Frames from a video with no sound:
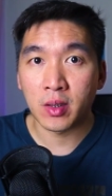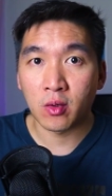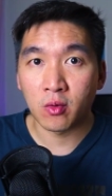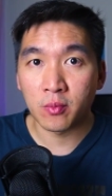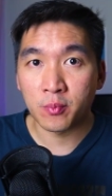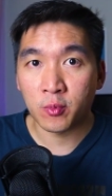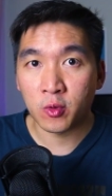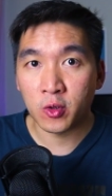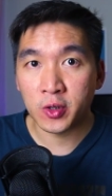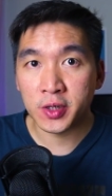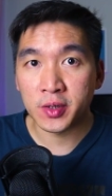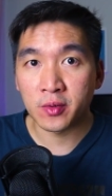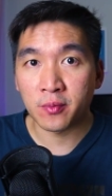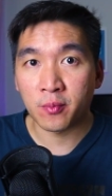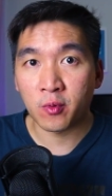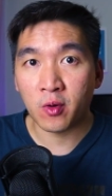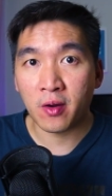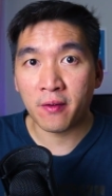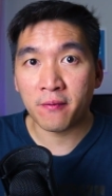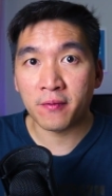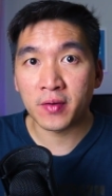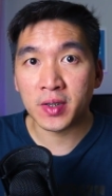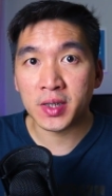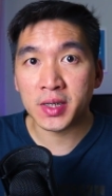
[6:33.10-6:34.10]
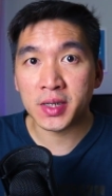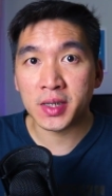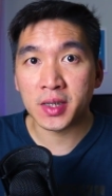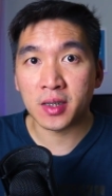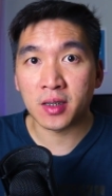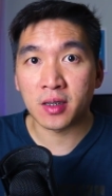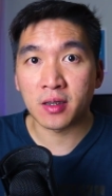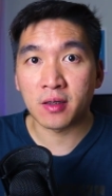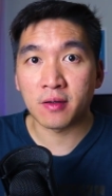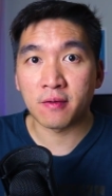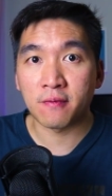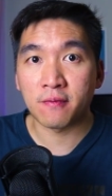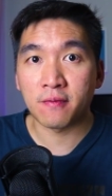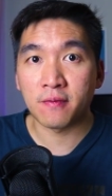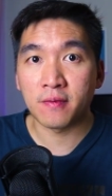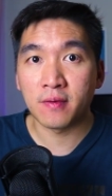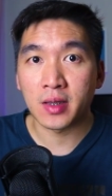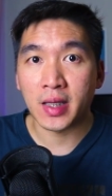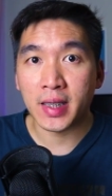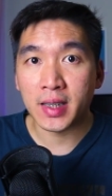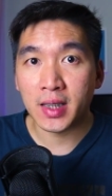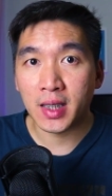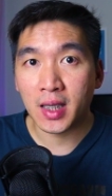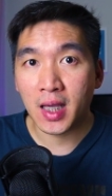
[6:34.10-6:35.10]
my own personal preference of
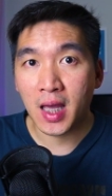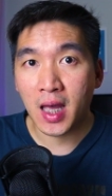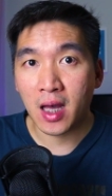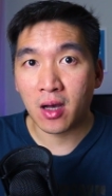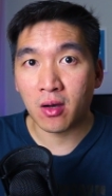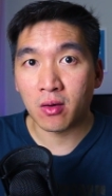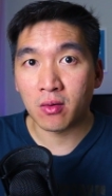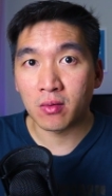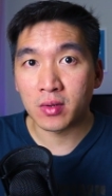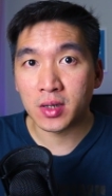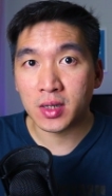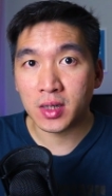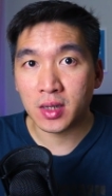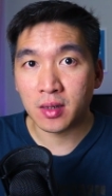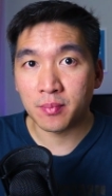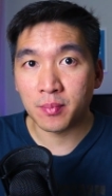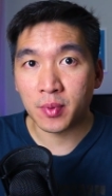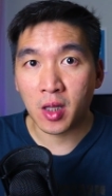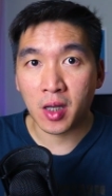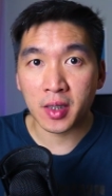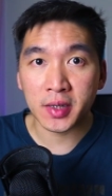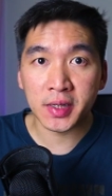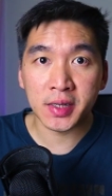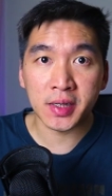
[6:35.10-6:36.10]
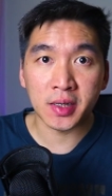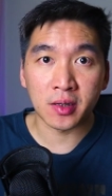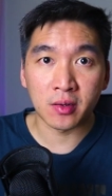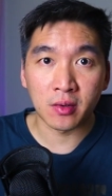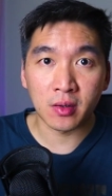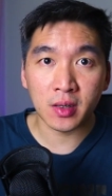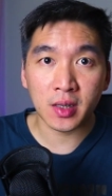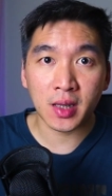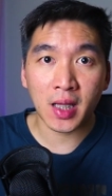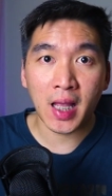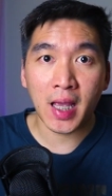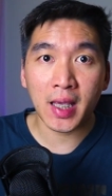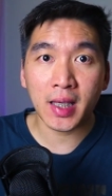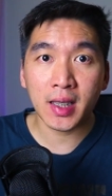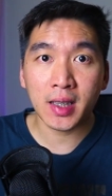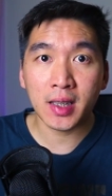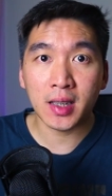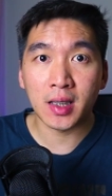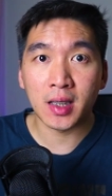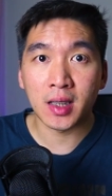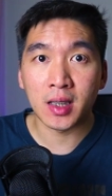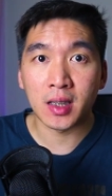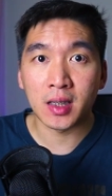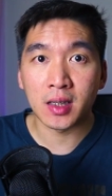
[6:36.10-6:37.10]
liking how the plots look
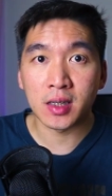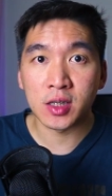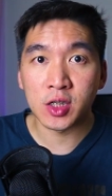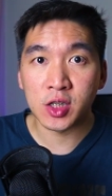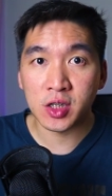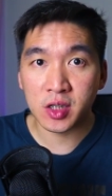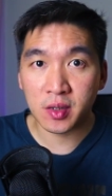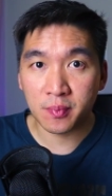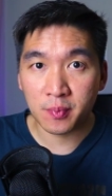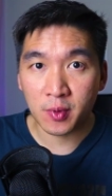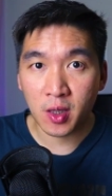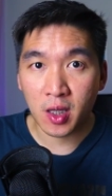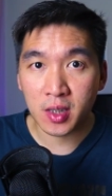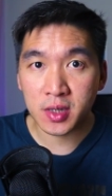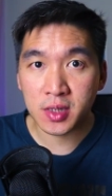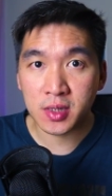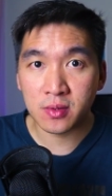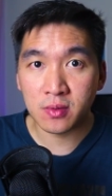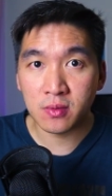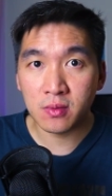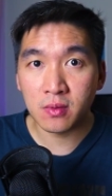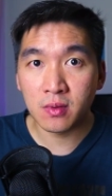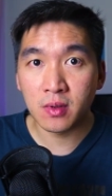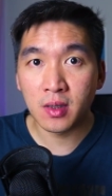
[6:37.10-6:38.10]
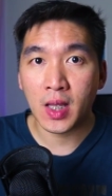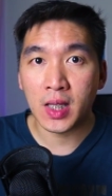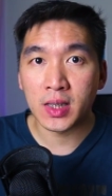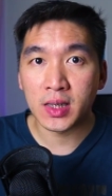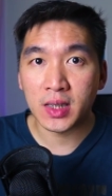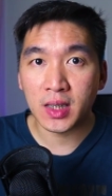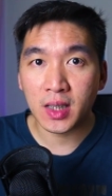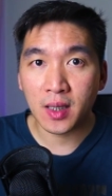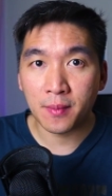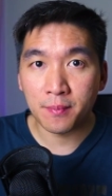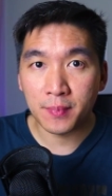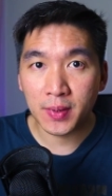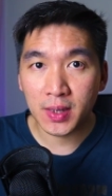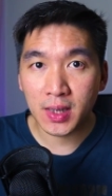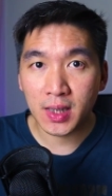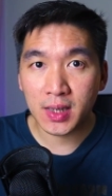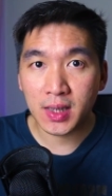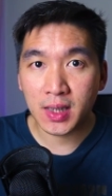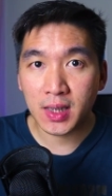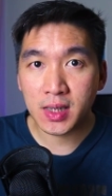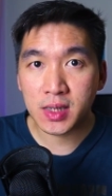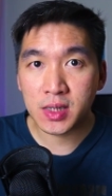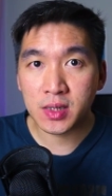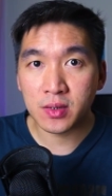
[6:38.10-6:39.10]
like in ggplot2, and the
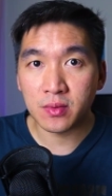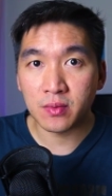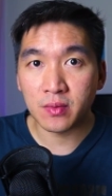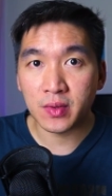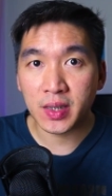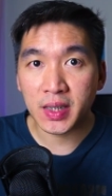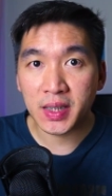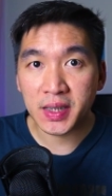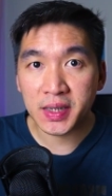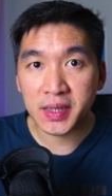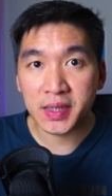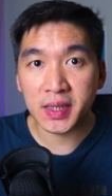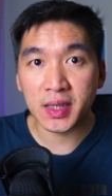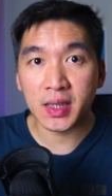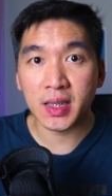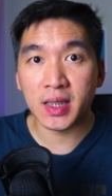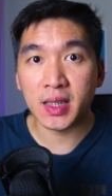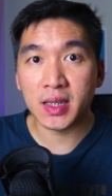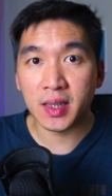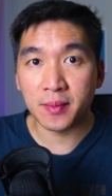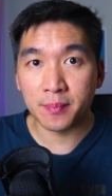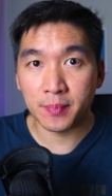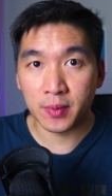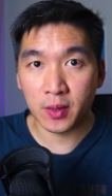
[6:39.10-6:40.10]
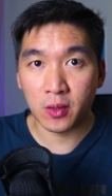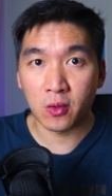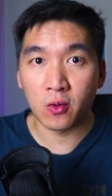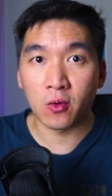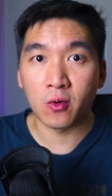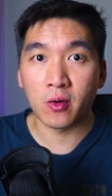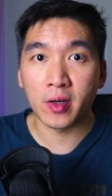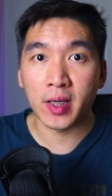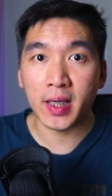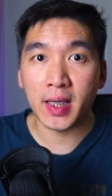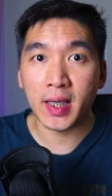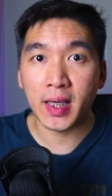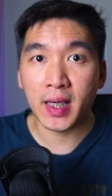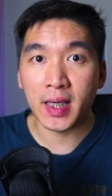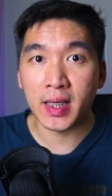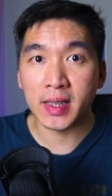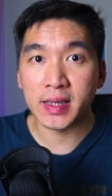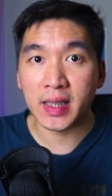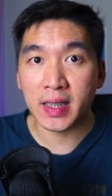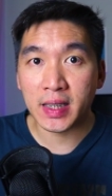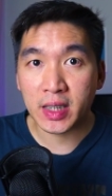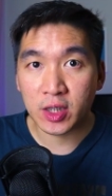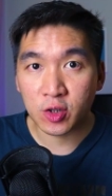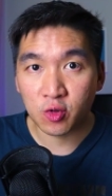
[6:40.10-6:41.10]
ability to easily deploy a
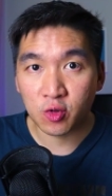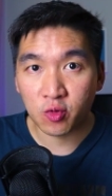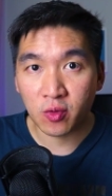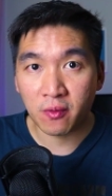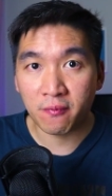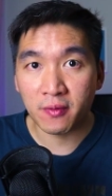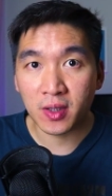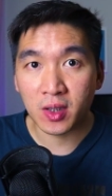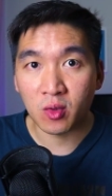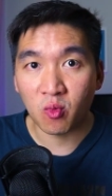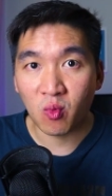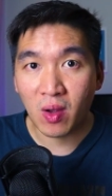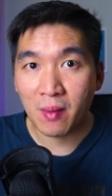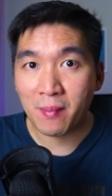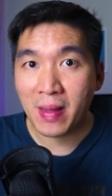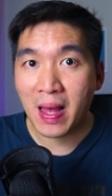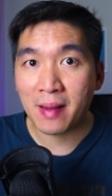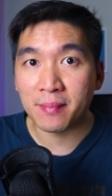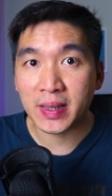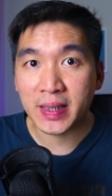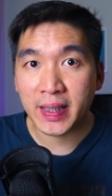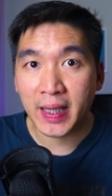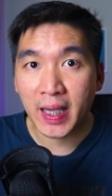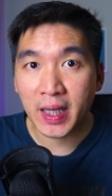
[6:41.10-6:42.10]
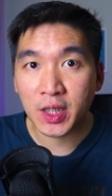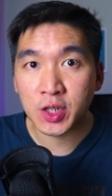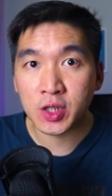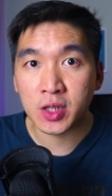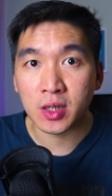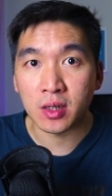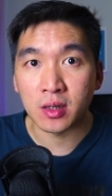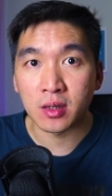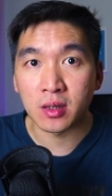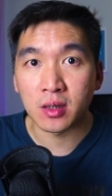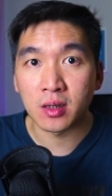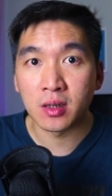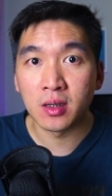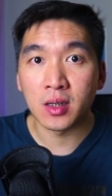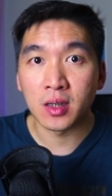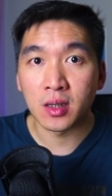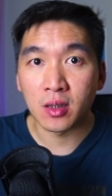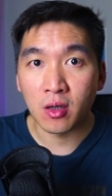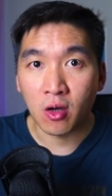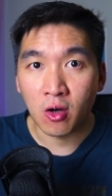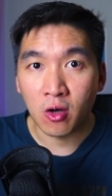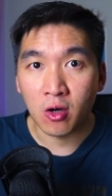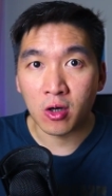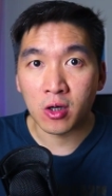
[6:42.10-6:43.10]
data-driven web application
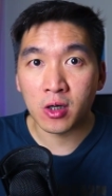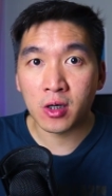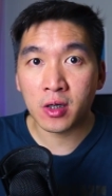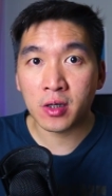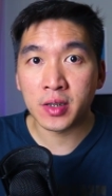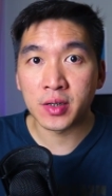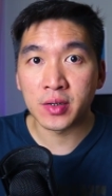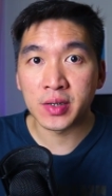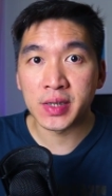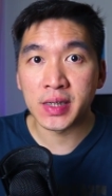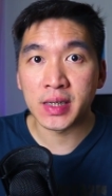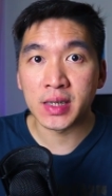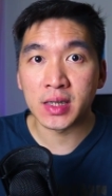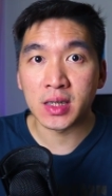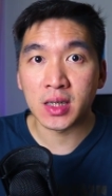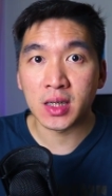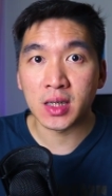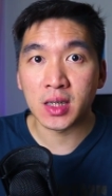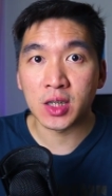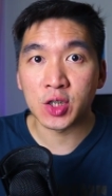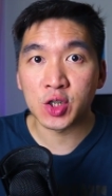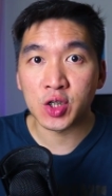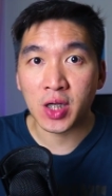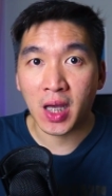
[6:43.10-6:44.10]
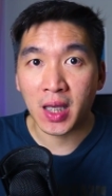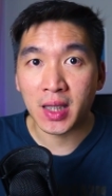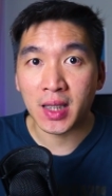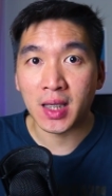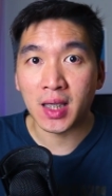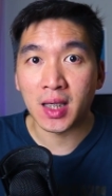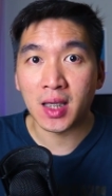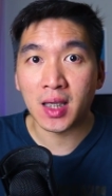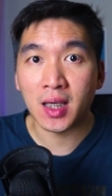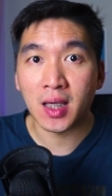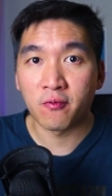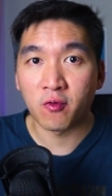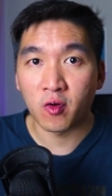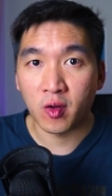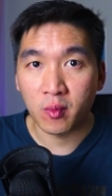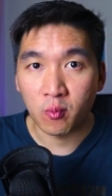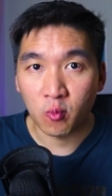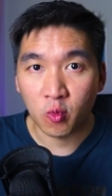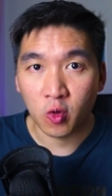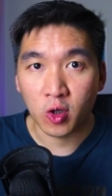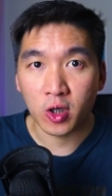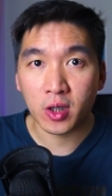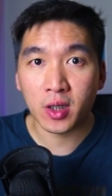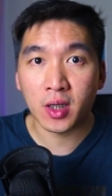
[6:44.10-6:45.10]
in R using the Shiny
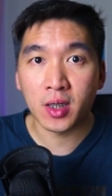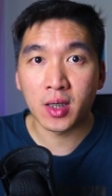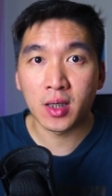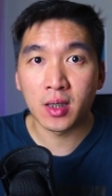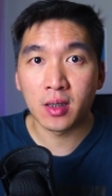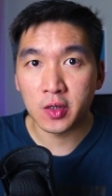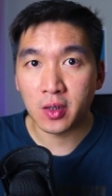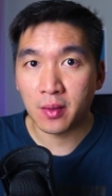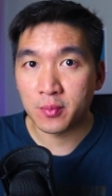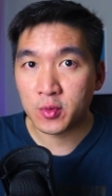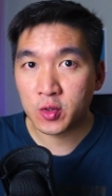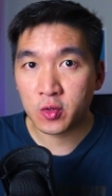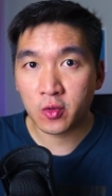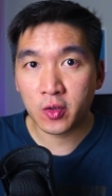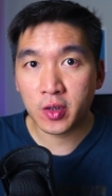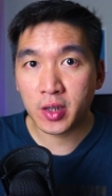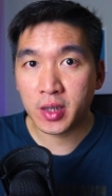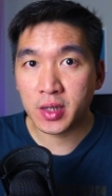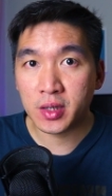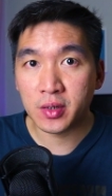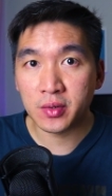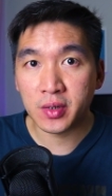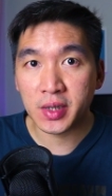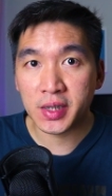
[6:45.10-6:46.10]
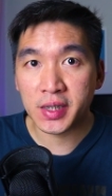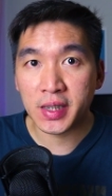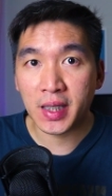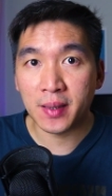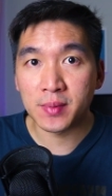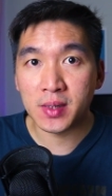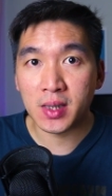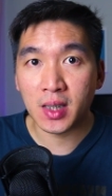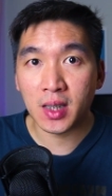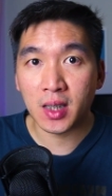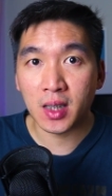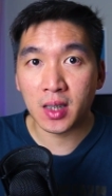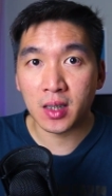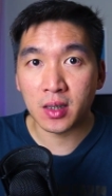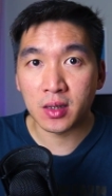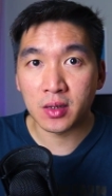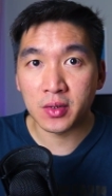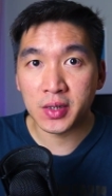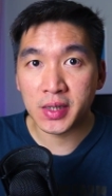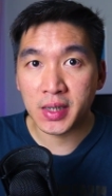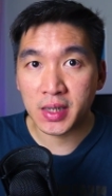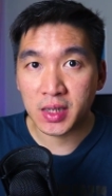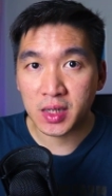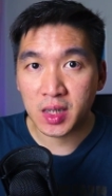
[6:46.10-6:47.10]
framework. So I'm sure you could do the same thing
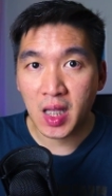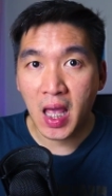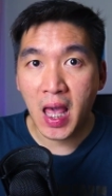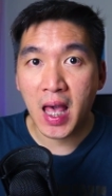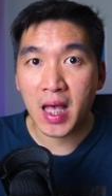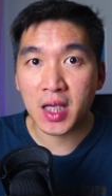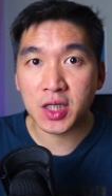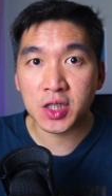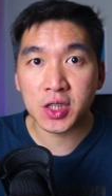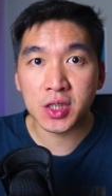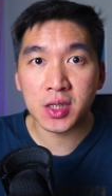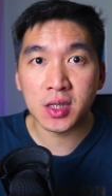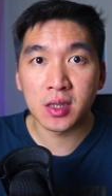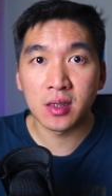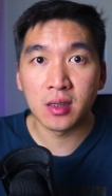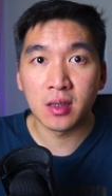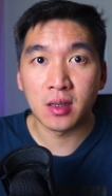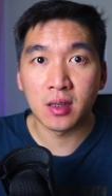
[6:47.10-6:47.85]
using Dash